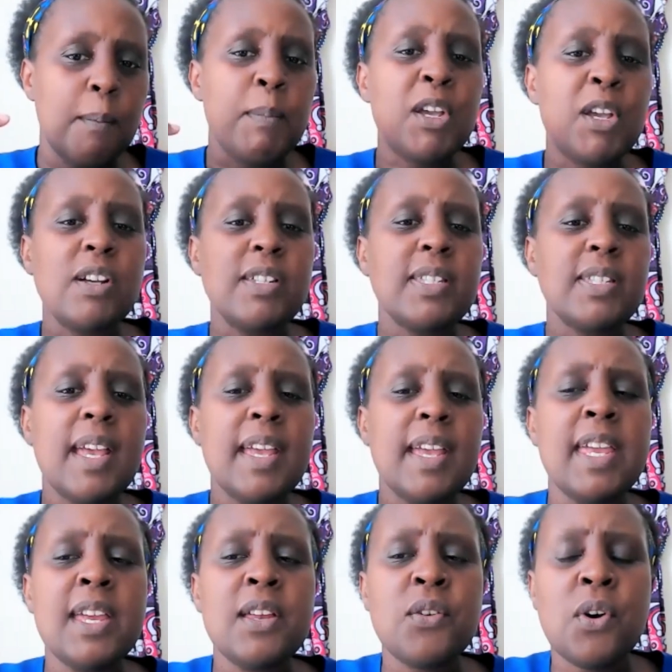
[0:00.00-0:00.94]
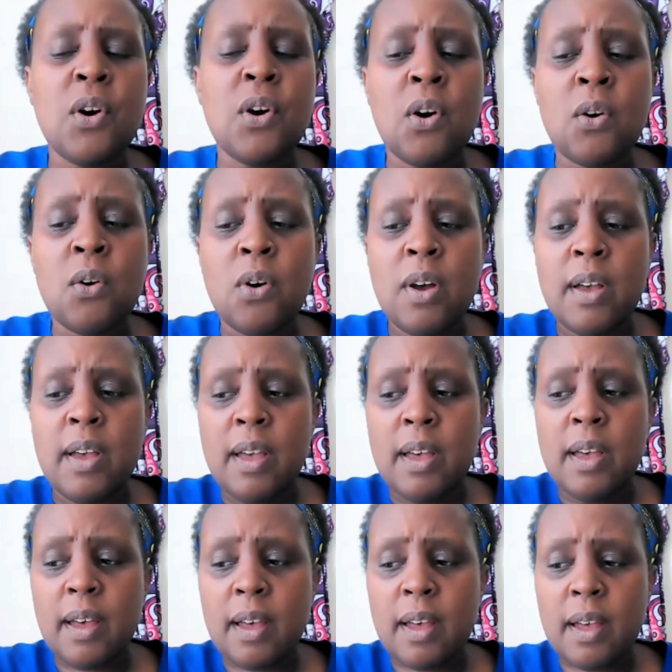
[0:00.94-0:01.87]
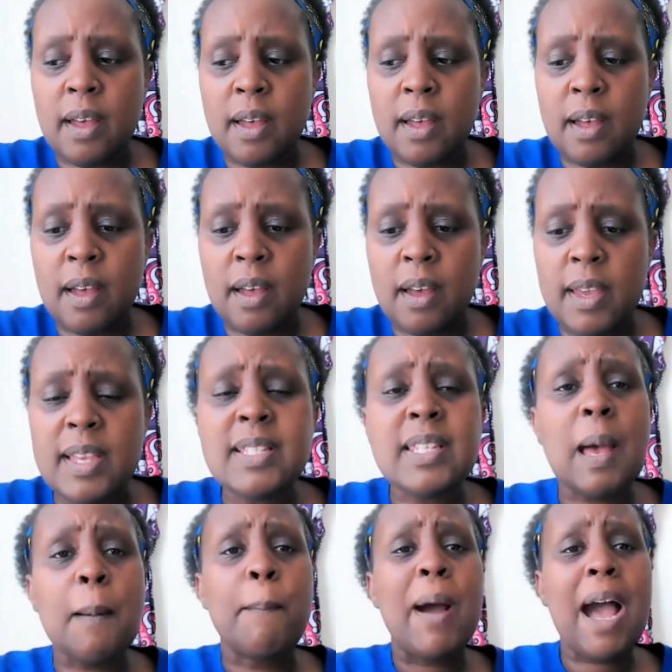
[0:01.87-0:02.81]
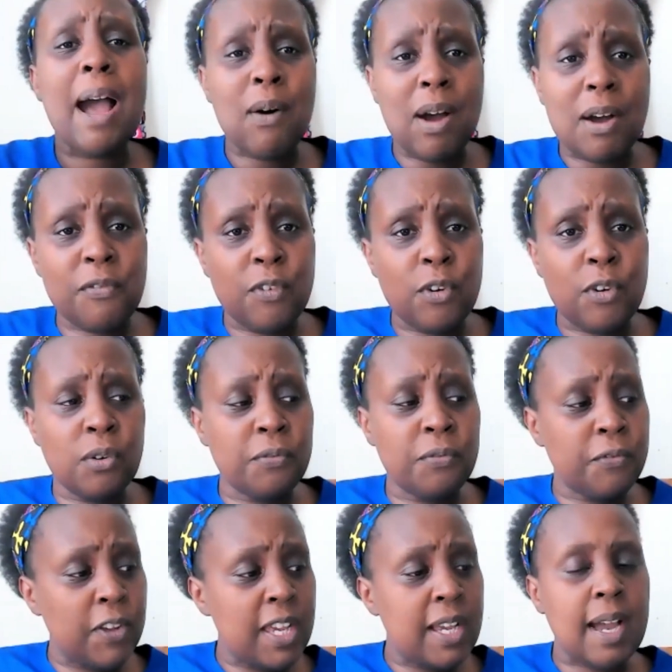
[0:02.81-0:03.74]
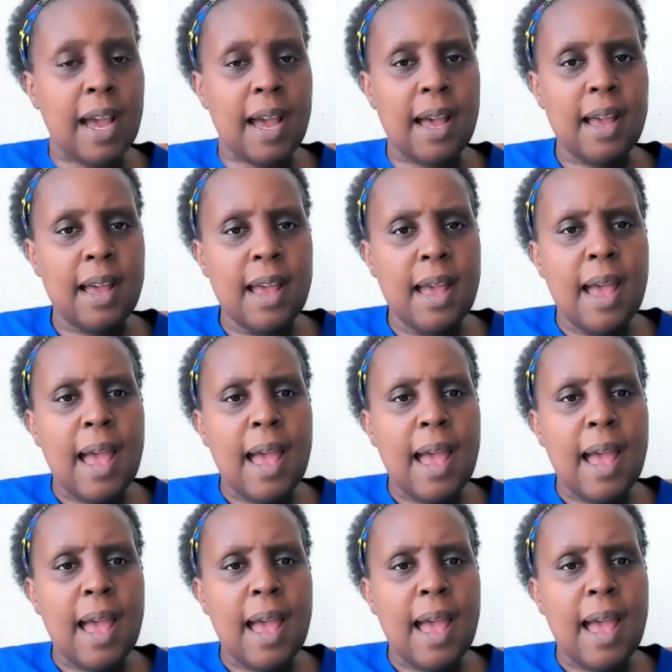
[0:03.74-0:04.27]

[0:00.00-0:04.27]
because the hero is a powerful figure